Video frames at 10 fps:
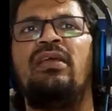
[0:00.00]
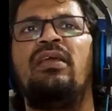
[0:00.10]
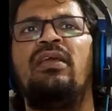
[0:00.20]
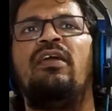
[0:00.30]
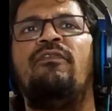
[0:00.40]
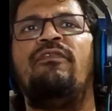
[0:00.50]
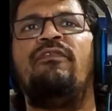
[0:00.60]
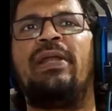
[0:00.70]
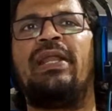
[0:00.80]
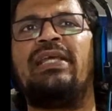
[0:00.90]

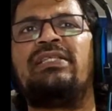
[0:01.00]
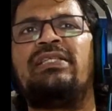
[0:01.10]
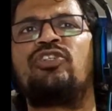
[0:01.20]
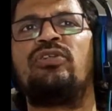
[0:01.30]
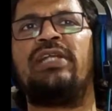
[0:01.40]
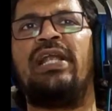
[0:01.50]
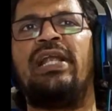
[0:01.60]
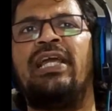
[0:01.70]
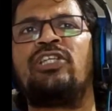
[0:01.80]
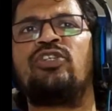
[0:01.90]
Vaporization, delta
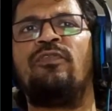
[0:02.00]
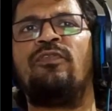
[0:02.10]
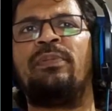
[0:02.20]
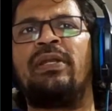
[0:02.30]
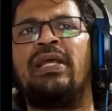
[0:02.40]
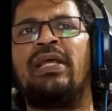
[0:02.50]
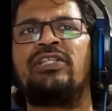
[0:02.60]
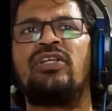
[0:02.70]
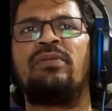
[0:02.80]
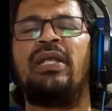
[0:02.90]
H of
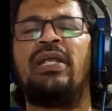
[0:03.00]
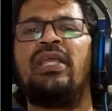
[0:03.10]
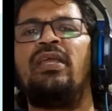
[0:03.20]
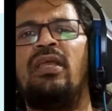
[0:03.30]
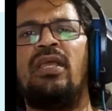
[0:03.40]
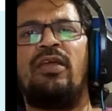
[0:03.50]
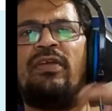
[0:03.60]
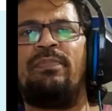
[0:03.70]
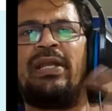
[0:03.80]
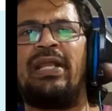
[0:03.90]
vaporization by T.
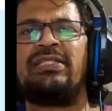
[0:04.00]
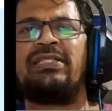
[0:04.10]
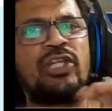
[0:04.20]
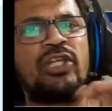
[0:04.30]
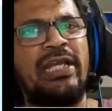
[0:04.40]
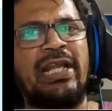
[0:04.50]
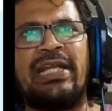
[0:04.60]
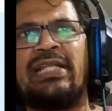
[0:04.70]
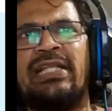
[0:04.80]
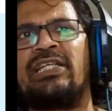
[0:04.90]
Vaporization and
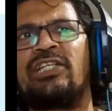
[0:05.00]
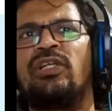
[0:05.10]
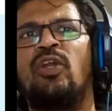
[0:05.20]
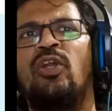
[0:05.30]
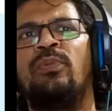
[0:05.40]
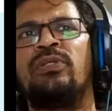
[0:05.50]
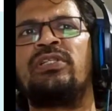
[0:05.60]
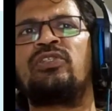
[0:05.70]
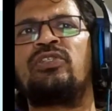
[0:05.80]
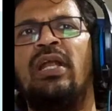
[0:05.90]
condensation are opposites.
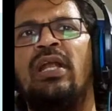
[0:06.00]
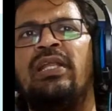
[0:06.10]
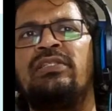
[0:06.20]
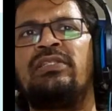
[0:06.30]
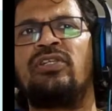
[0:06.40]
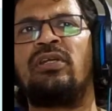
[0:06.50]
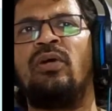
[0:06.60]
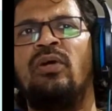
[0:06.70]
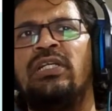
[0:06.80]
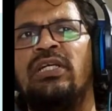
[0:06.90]
So condensation ka
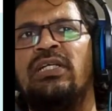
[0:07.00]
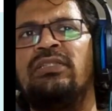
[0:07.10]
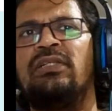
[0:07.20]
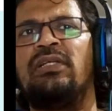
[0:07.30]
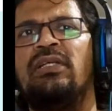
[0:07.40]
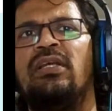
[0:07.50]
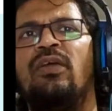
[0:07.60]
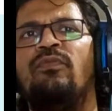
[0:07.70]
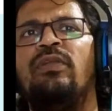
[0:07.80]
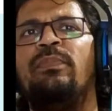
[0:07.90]
ulta
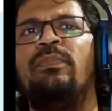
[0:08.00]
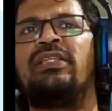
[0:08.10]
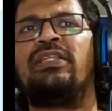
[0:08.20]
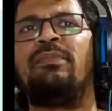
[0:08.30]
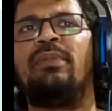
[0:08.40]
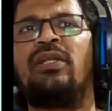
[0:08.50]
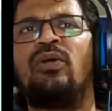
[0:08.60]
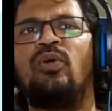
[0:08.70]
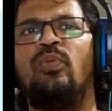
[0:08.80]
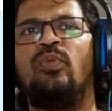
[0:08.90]
will be nothing but
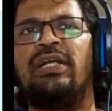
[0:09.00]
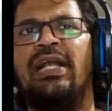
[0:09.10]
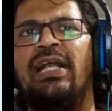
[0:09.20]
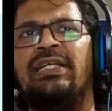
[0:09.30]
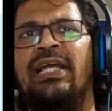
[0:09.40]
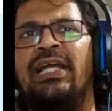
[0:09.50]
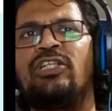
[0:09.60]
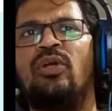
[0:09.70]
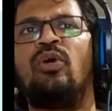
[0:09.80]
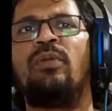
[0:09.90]
over here delta H,
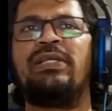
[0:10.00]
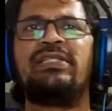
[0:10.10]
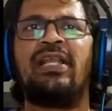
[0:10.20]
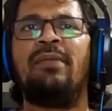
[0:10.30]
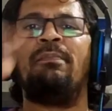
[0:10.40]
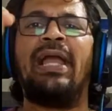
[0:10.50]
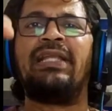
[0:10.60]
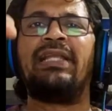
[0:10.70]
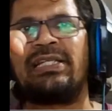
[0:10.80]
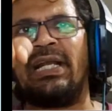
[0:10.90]
or basically
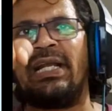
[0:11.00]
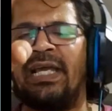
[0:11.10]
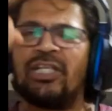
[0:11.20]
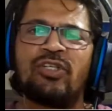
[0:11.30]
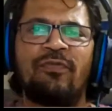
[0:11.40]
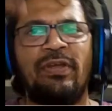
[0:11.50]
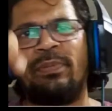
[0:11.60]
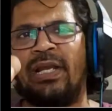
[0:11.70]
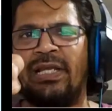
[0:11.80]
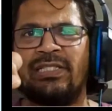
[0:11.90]
minus delta H of
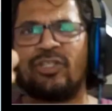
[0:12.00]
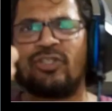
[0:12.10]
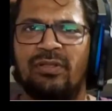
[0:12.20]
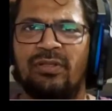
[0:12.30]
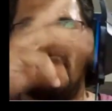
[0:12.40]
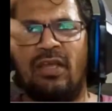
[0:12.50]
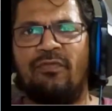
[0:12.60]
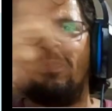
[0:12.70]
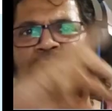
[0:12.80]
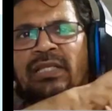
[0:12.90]
vaporization.
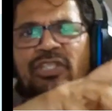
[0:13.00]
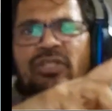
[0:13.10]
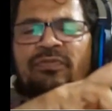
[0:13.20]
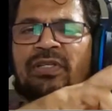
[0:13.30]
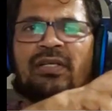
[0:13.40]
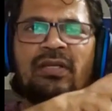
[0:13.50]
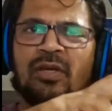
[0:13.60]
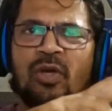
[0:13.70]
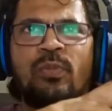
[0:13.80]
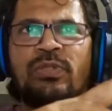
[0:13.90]
Vaporization with a
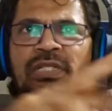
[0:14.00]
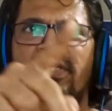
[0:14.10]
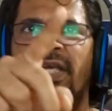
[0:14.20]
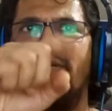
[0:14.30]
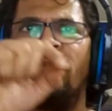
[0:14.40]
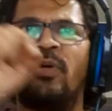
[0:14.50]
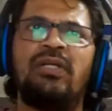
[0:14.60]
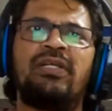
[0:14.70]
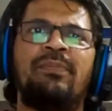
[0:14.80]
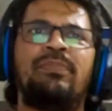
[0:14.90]
opposite sign upon
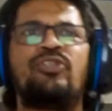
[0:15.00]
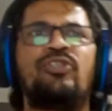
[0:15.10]
temperature.